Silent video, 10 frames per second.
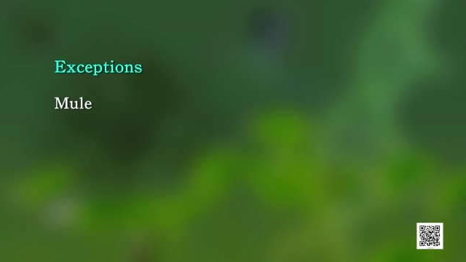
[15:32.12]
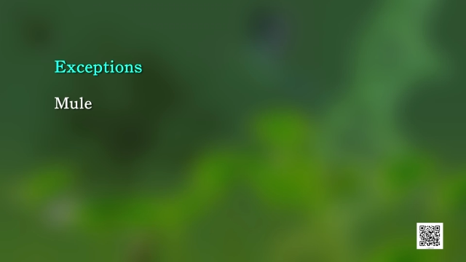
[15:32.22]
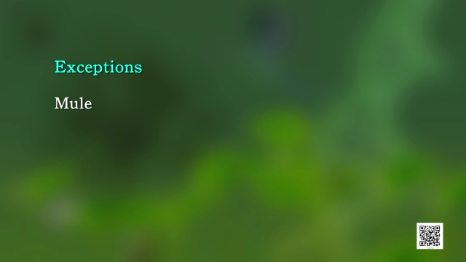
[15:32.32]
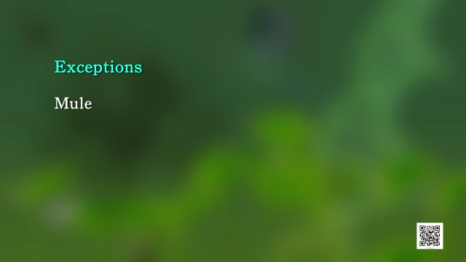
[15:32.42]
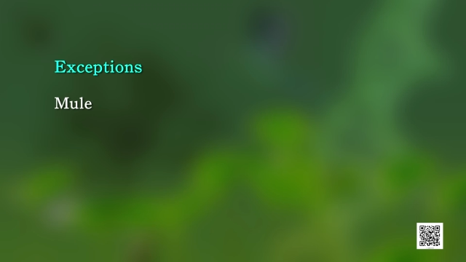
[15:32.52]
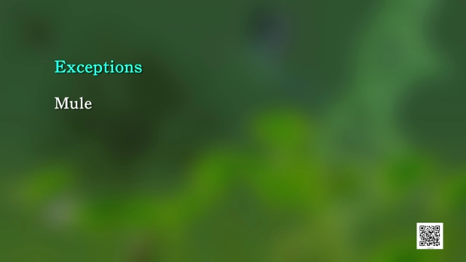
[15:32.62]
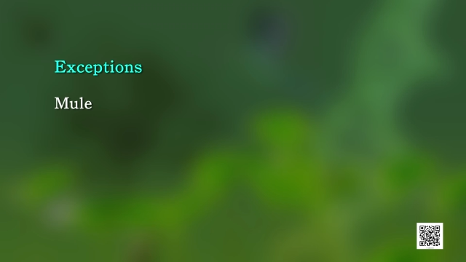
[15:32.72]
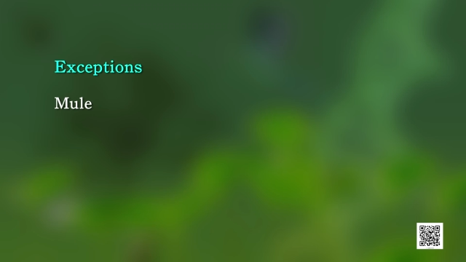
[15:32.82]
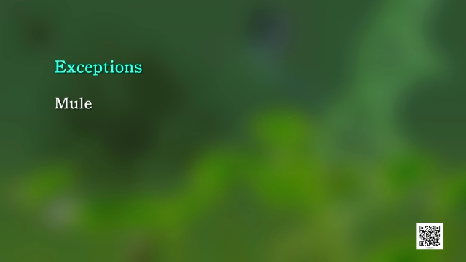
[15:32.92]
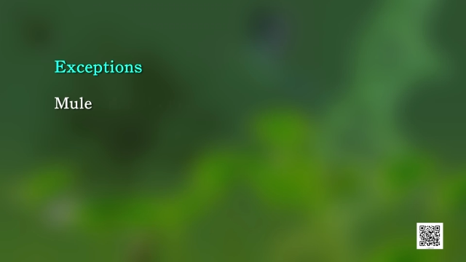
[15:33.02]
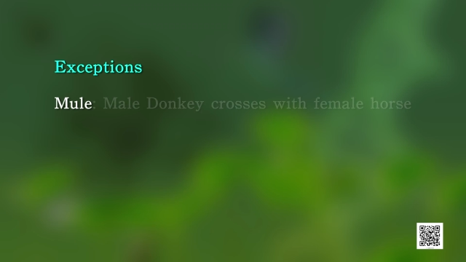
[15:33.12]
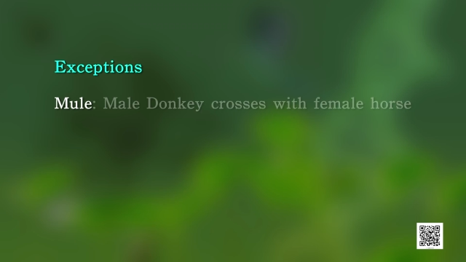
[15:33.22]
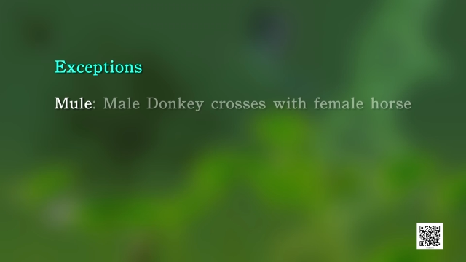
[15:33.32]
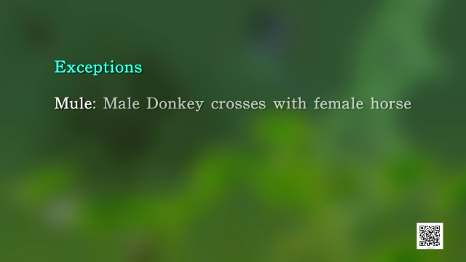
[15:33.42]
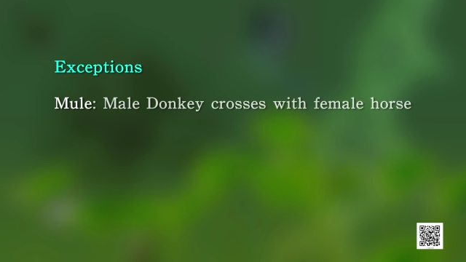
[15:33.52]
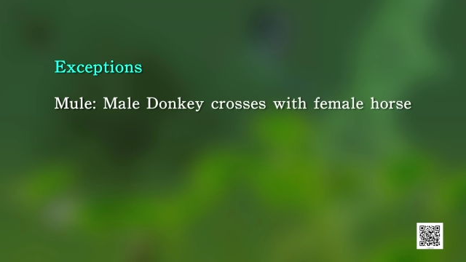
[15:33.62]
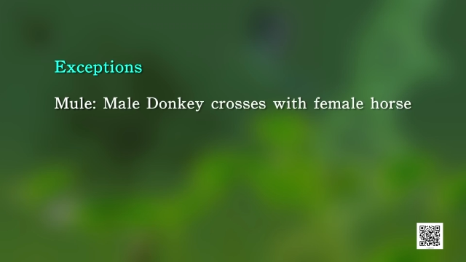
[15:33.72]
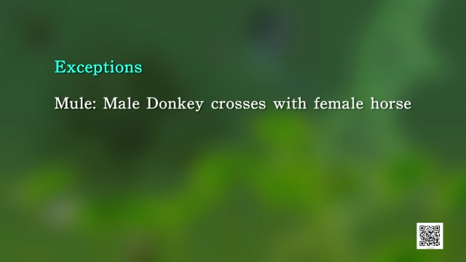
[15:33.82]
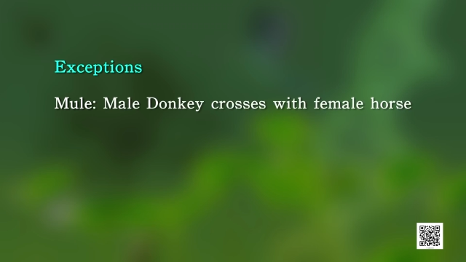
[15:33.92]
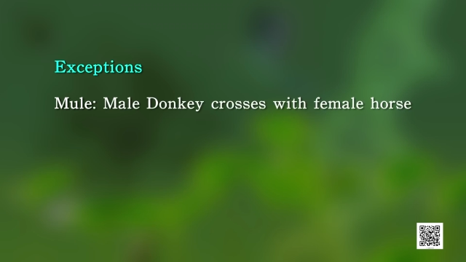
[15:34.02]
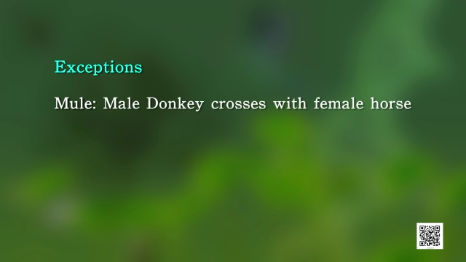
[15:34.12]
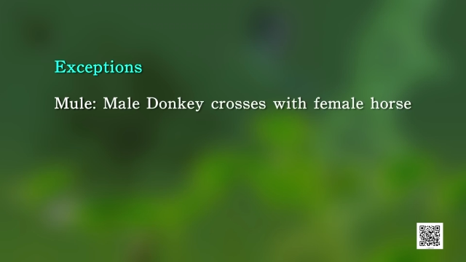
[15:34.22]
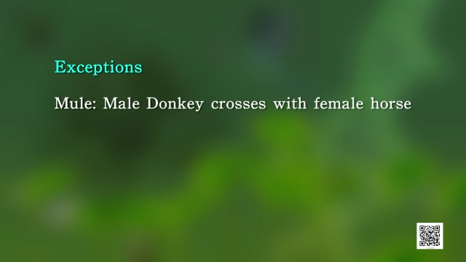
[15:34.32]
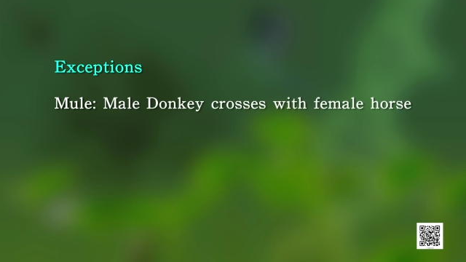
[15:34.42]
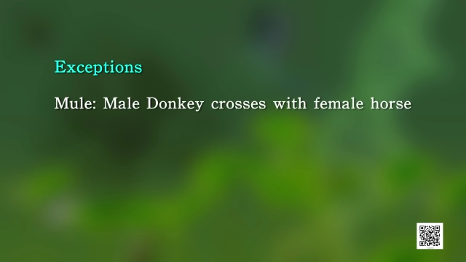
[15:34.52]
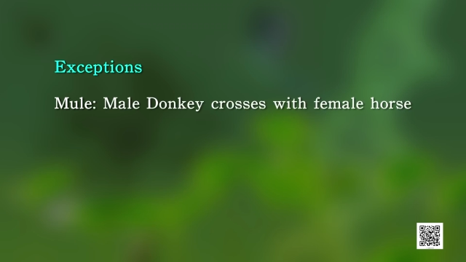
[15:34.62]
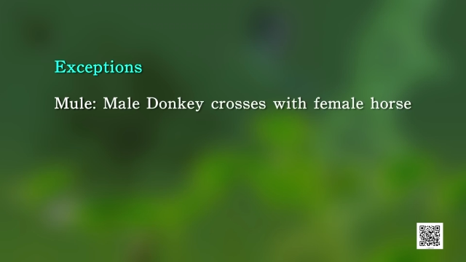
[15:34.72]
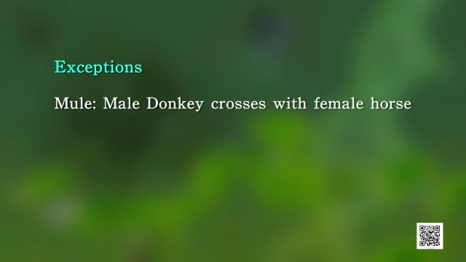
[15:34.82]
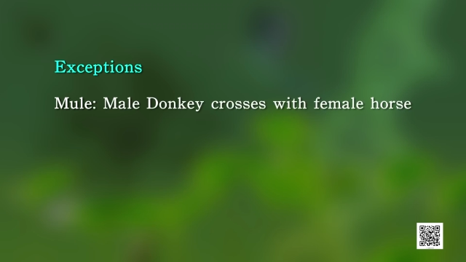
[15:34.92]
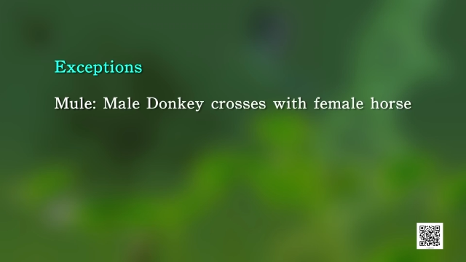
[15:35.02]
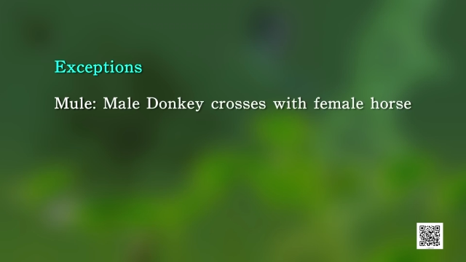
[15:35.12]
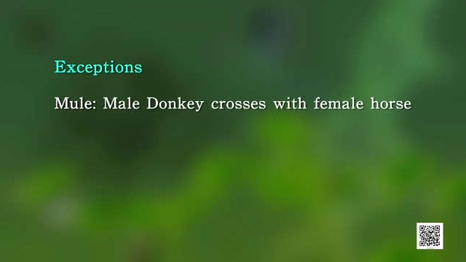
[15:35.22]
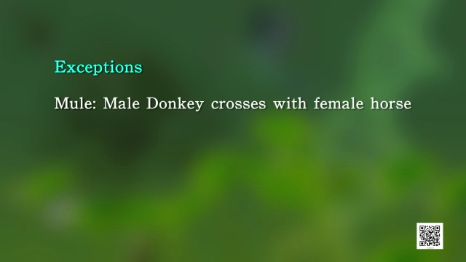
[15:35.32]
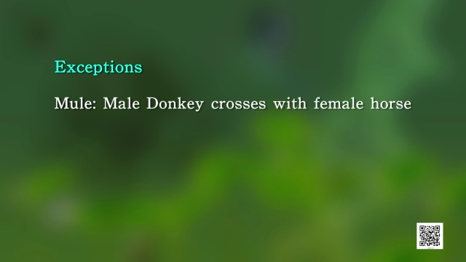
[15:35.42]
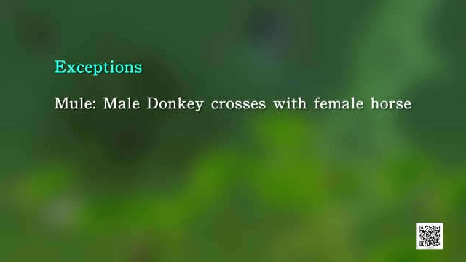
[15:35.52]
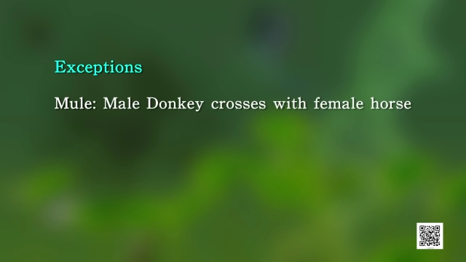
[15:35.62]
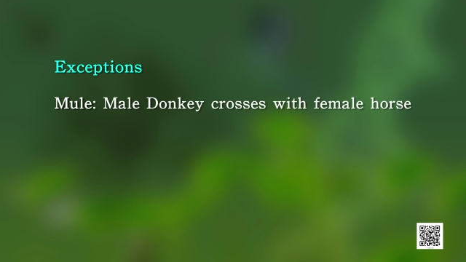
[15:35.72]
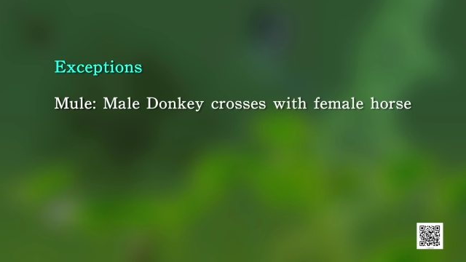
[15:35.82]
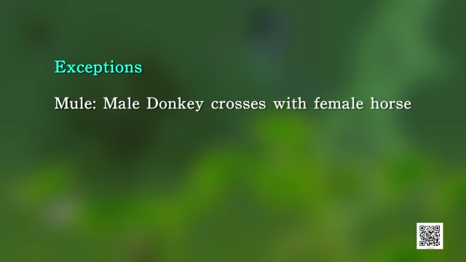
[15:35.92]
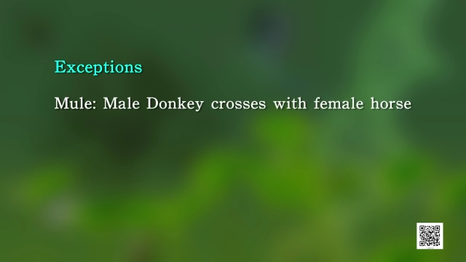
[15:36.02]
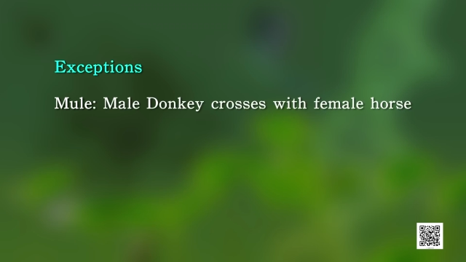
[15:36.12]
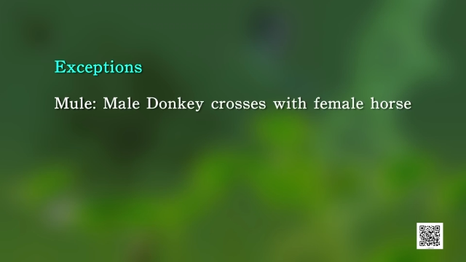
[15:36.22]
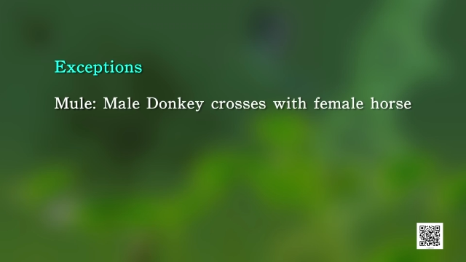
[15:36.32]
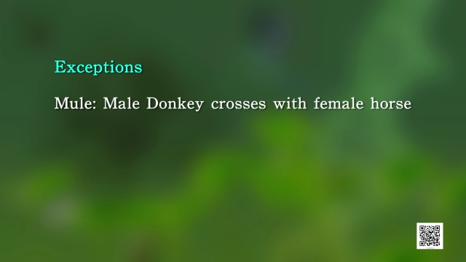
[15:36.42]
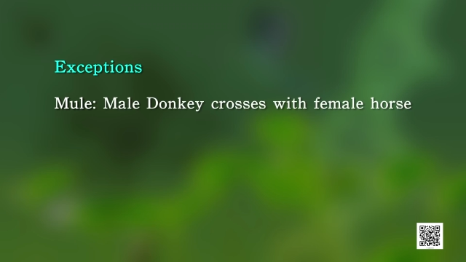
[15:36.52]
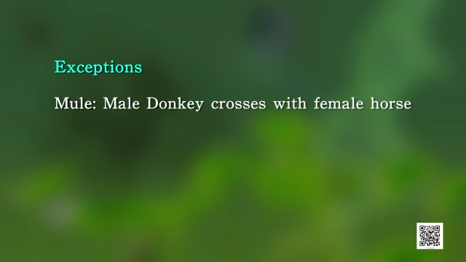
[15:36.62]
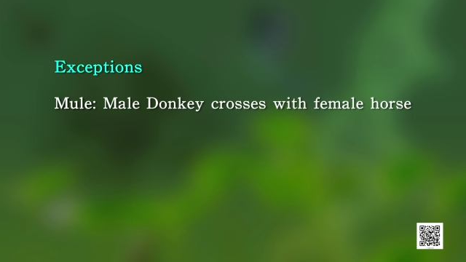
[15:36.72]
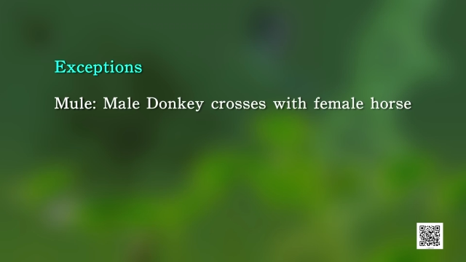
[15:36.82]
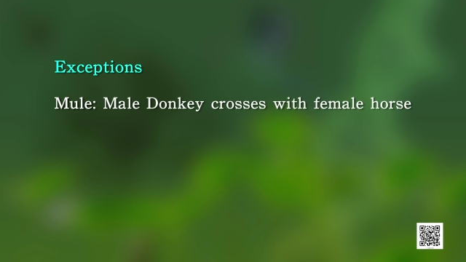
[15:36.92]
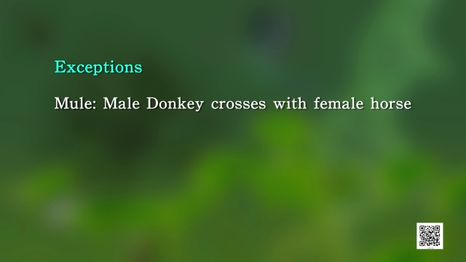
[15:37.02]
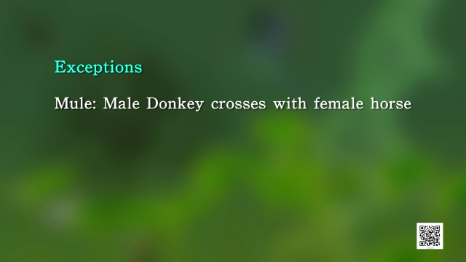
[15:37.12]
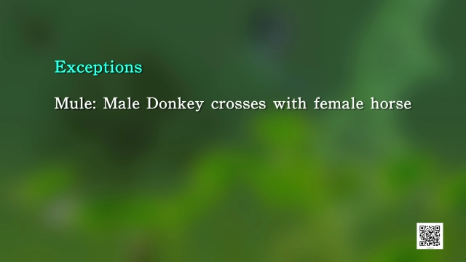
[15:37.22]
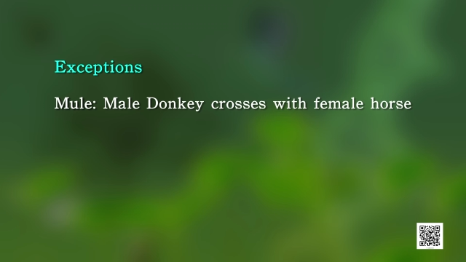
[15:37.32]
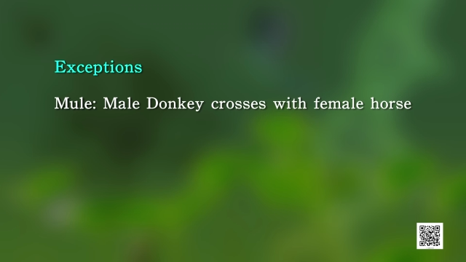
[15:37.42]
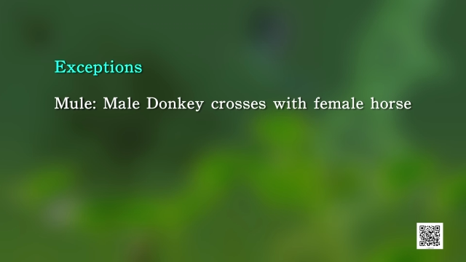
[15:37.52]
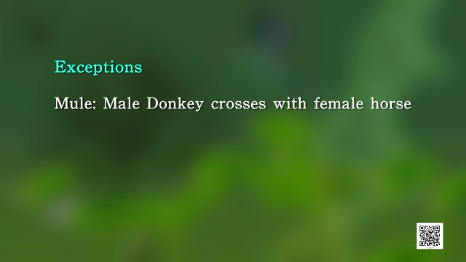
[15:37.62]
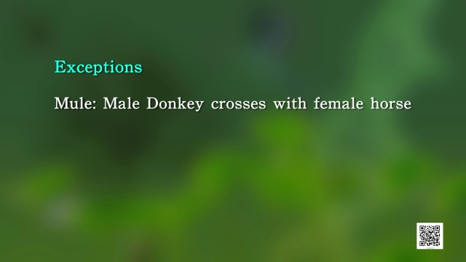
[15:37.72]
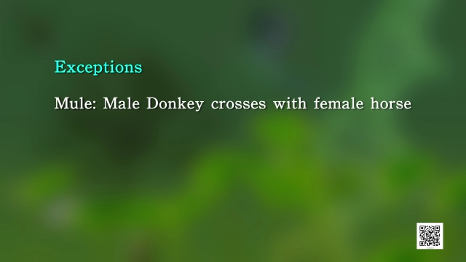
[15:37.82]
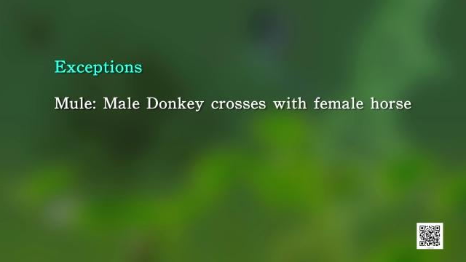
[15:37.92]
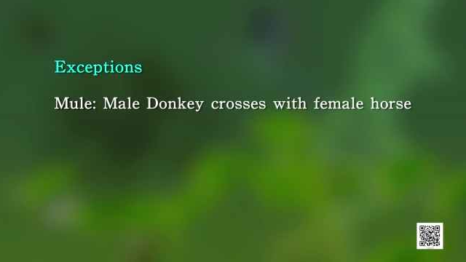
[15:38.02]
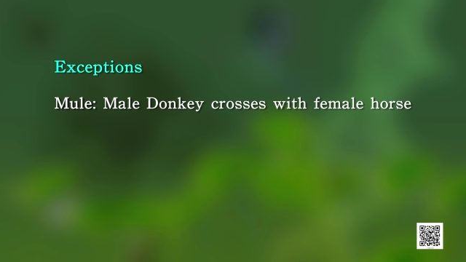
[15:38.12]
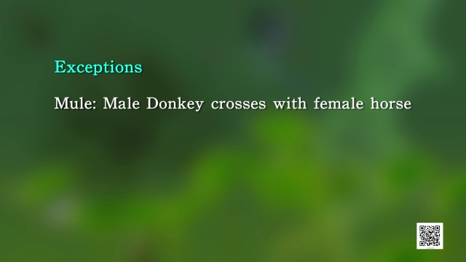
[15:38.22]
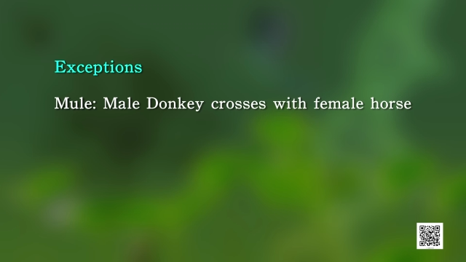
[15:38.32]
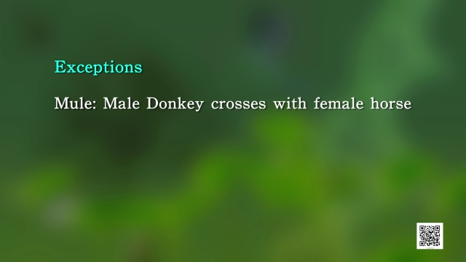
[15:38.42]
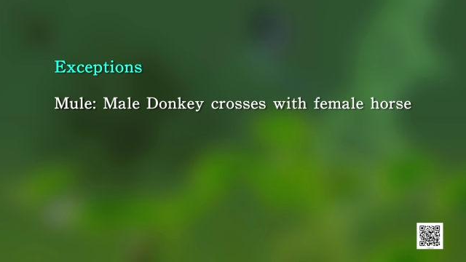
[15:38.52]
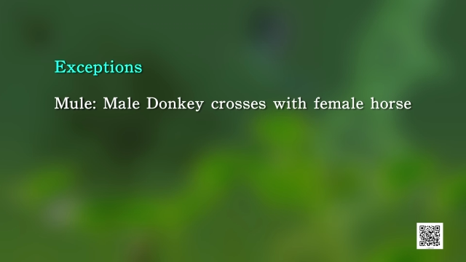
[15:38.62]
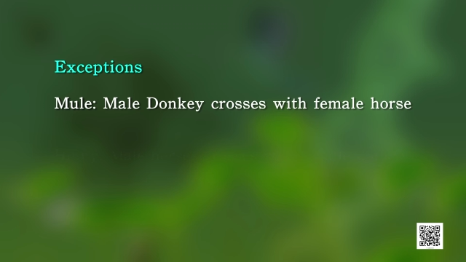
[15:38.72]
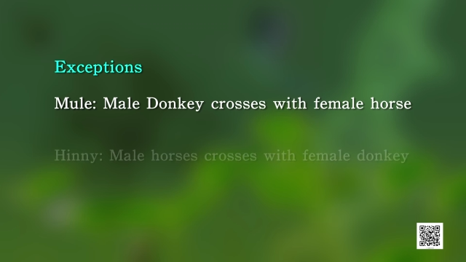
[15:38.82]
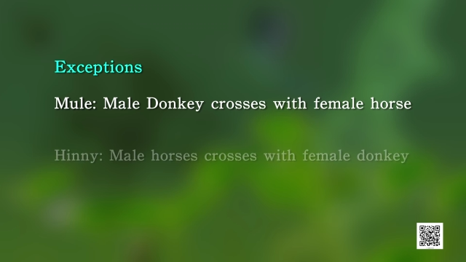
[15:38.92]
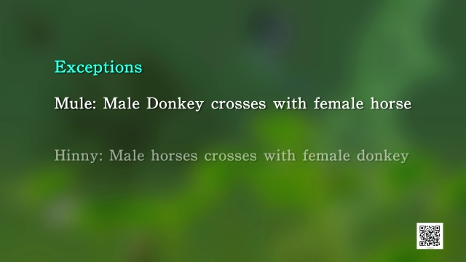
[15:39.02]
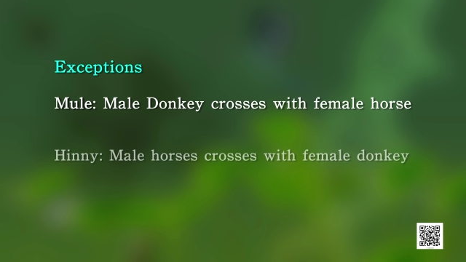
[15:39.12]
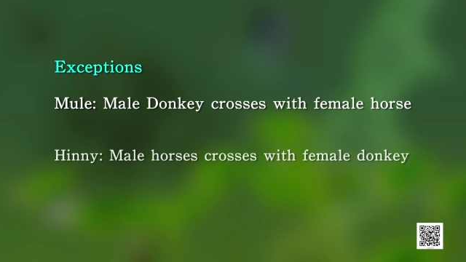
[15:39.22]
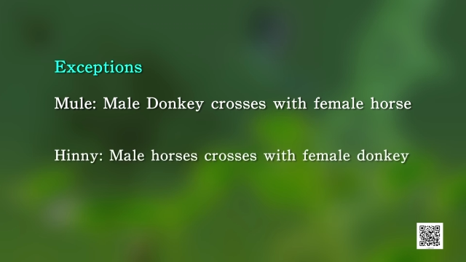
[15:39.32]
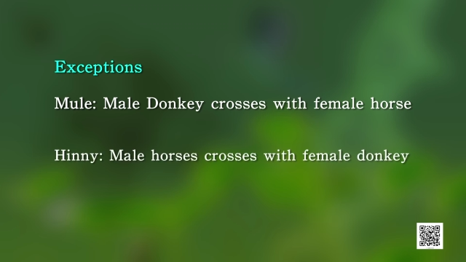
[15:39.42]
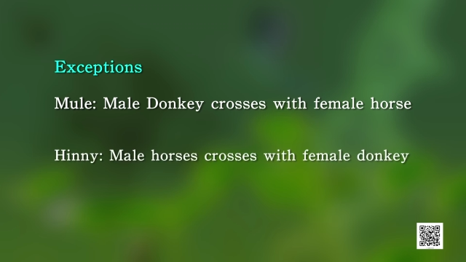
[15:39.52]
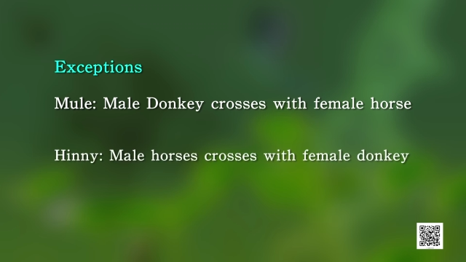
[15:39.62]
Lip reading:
Nobody's mouth can be seen.